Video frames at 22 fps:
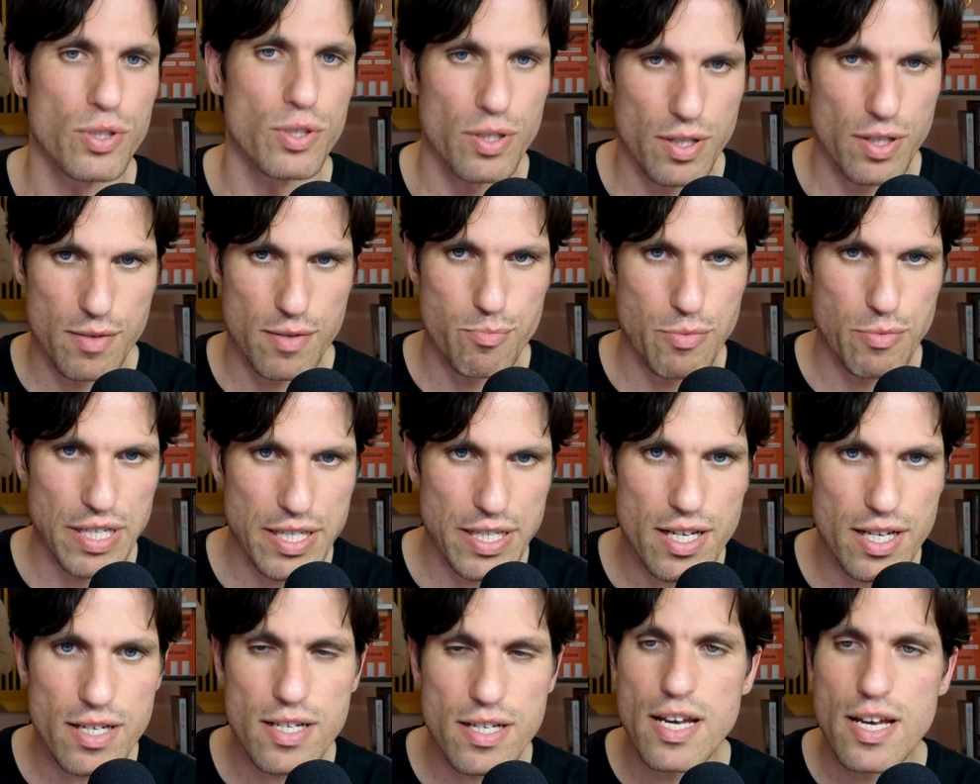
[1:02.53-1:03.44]
the
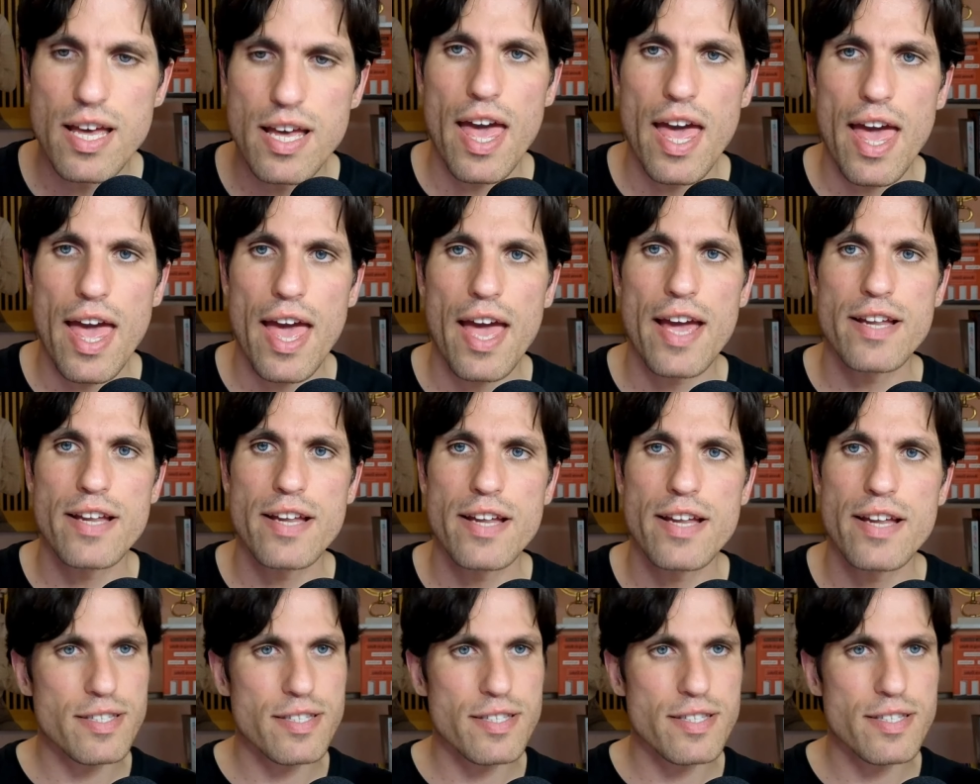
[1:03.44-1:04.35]
media and
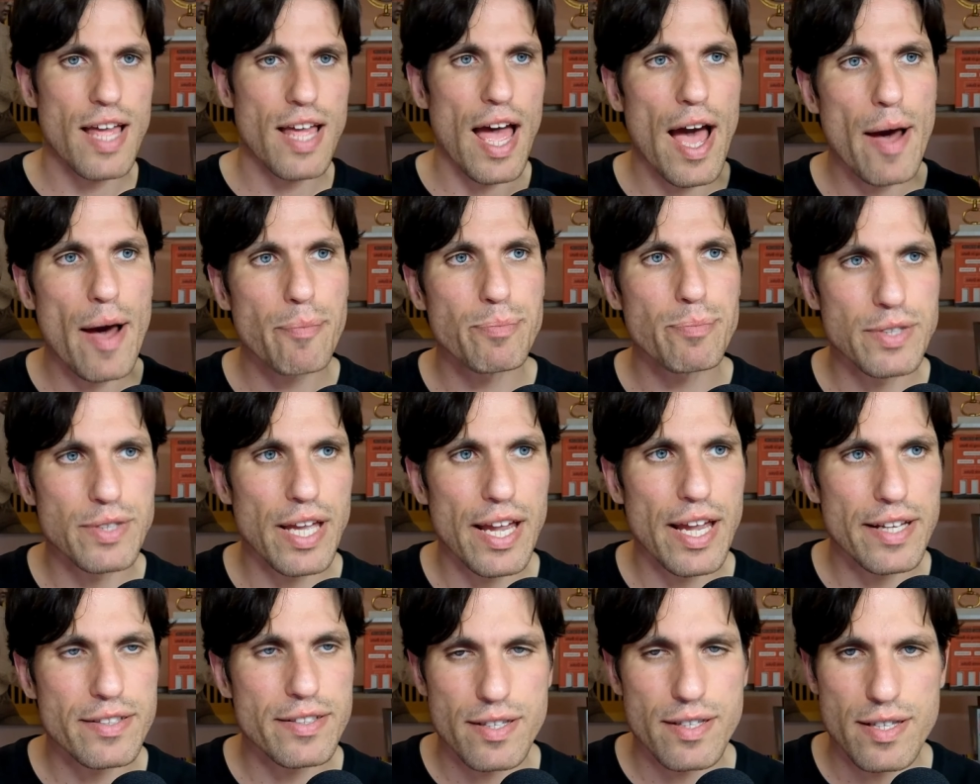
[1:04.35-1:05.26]
just
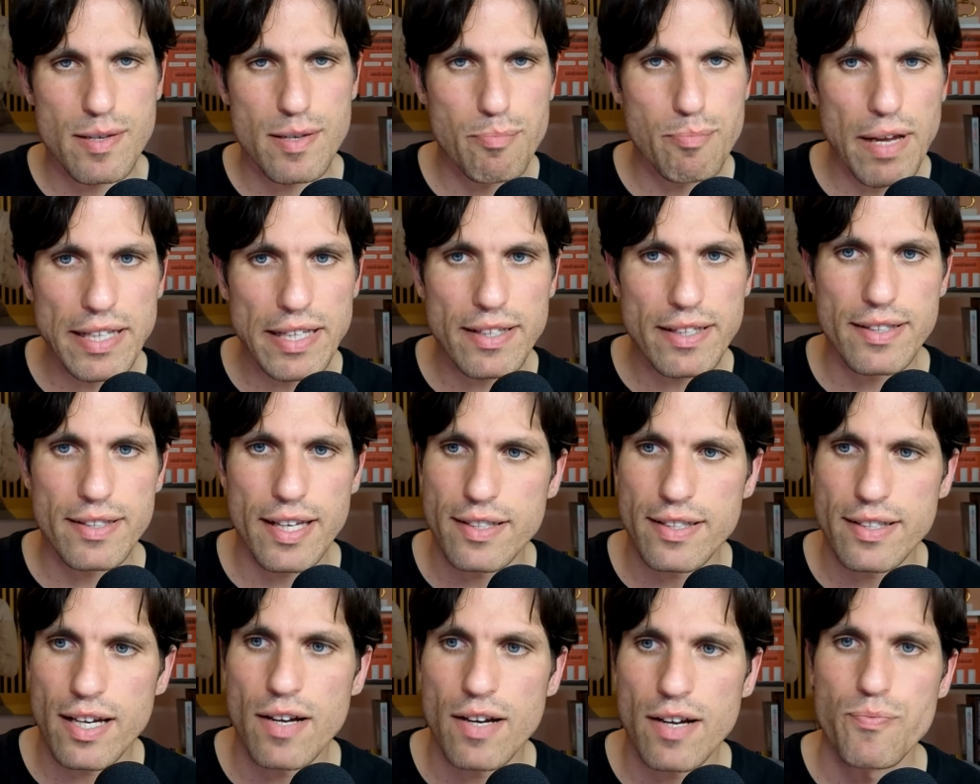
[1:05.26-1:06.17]
update the
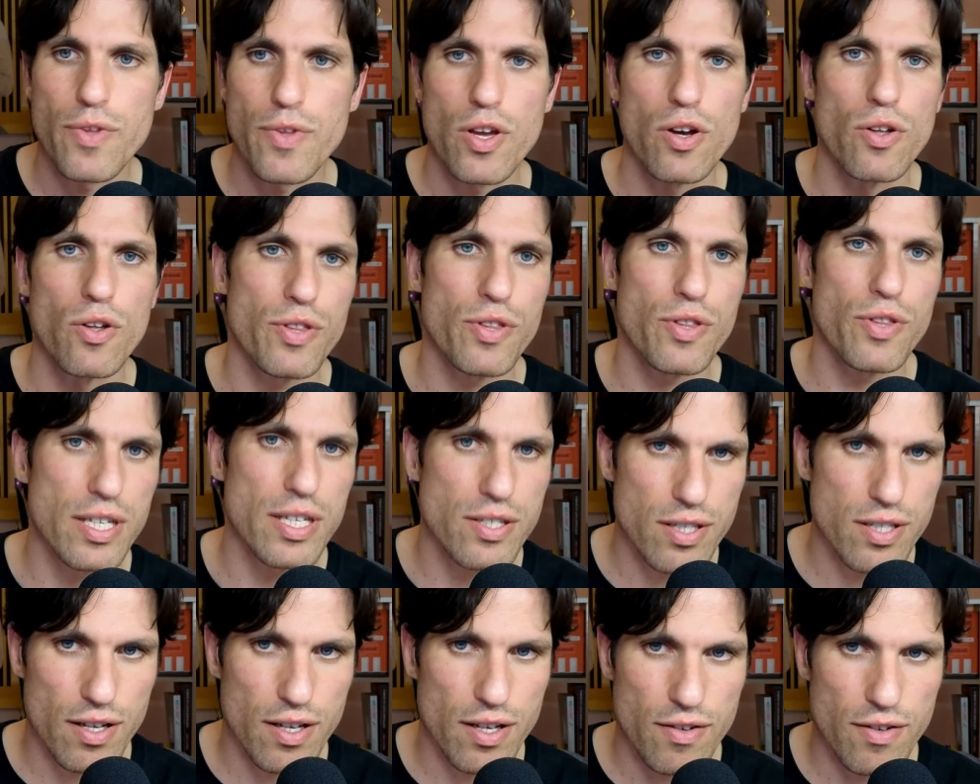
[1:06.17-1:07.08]
metadata on this
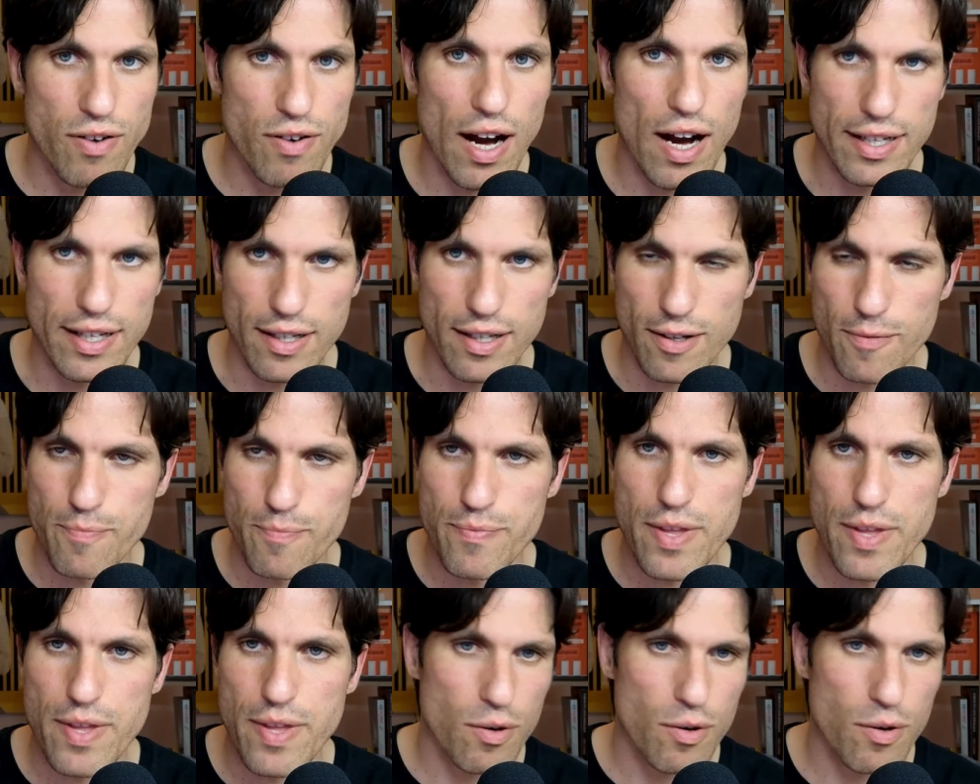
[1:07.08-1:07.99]
file.
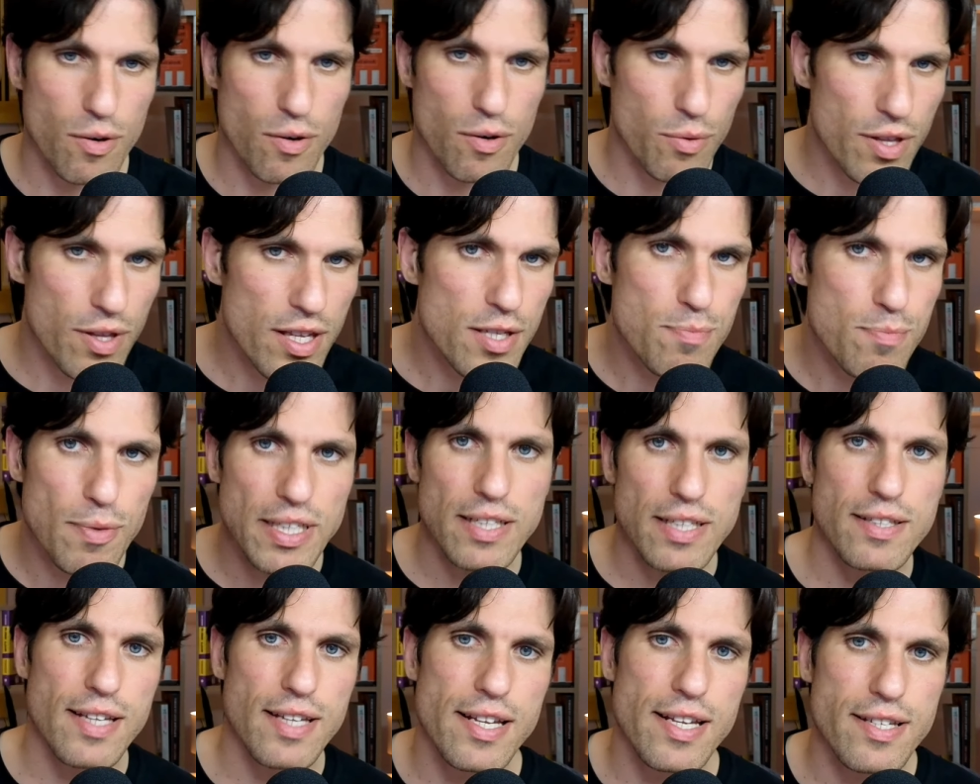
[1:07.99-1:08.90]
And with these
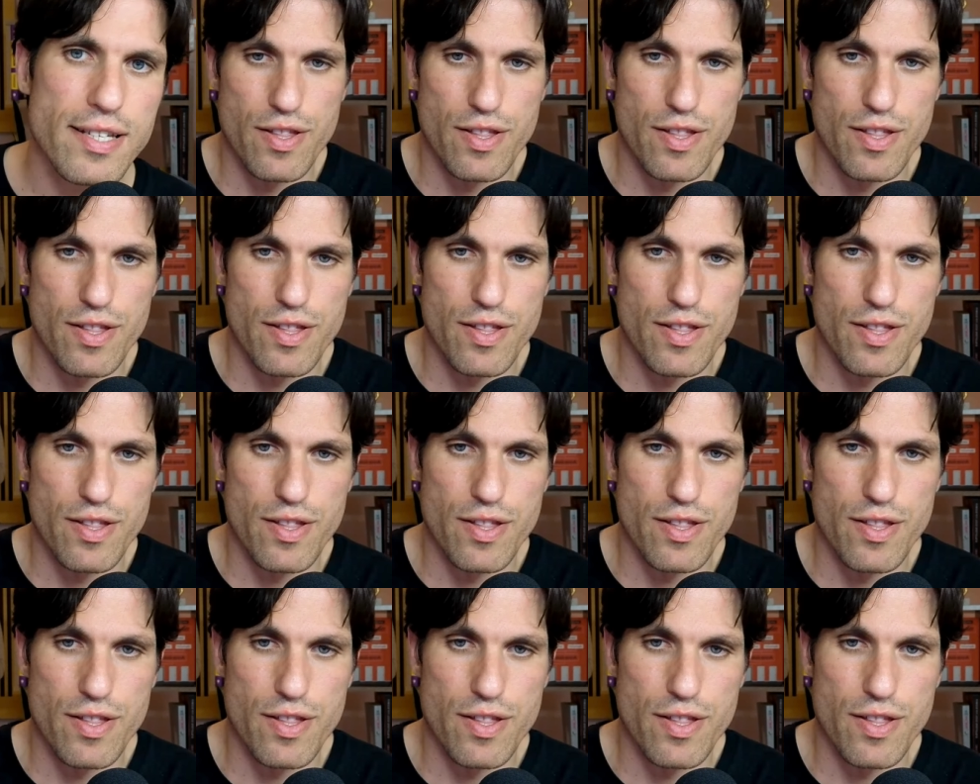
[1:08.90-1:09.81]
metadata
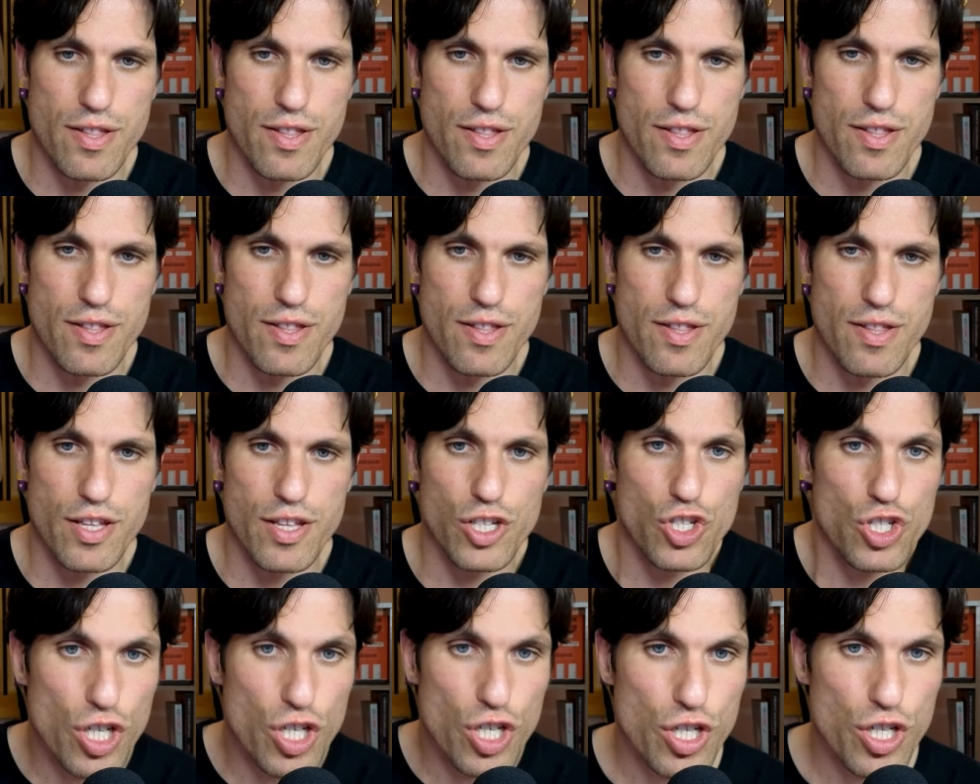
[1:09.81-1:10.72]
assets, the
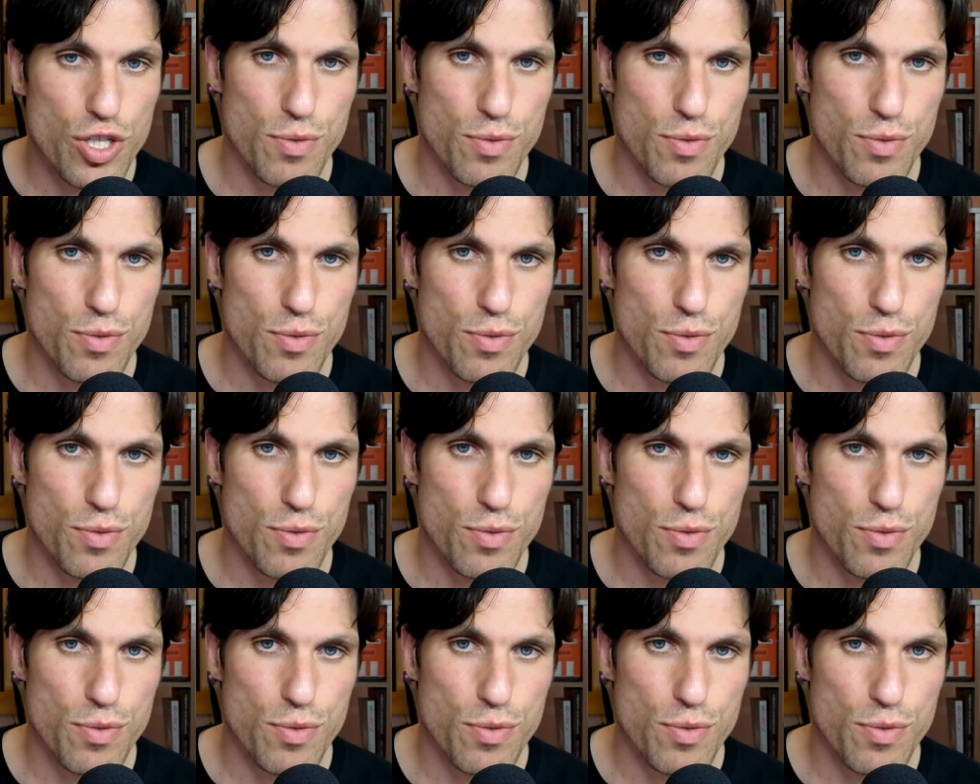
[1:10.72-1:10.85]
search